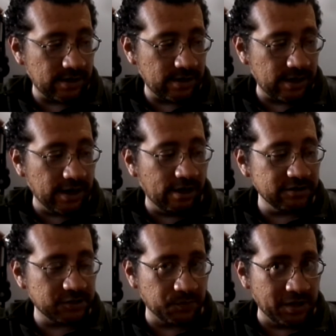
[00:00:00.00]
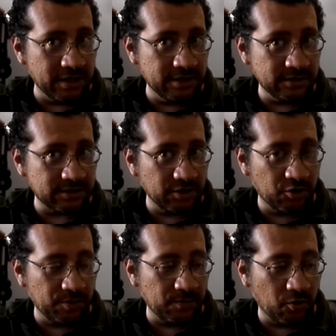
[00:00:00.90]
And I'll explain this a
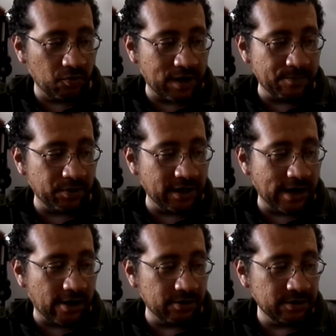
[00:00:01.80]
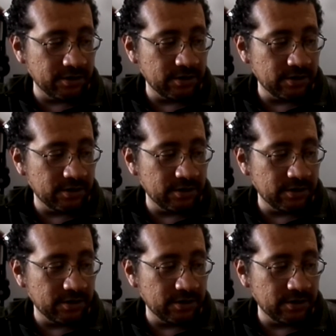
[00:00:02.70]
little bit more when I play it out.